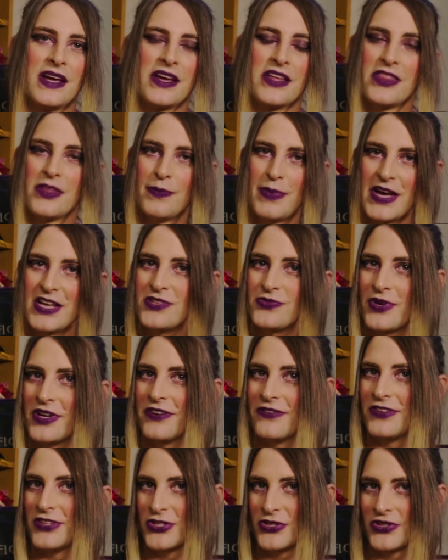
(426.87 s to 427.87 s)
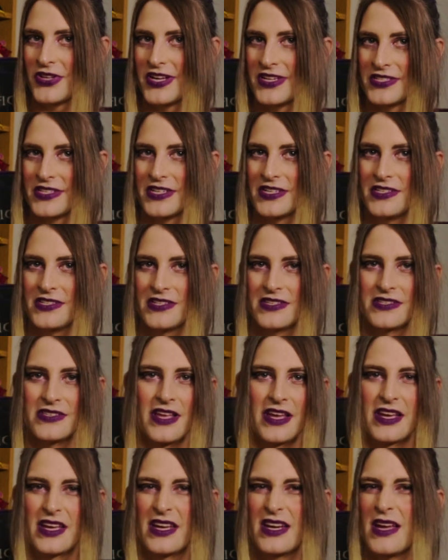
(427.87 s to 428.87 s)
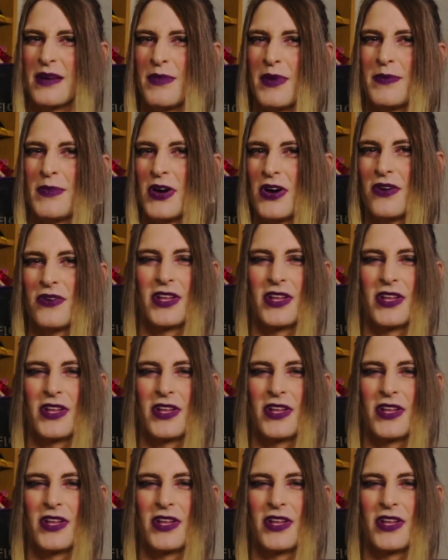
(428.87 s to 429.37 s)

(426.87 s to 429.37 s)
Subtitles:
The best way to visualize this is like an MMO,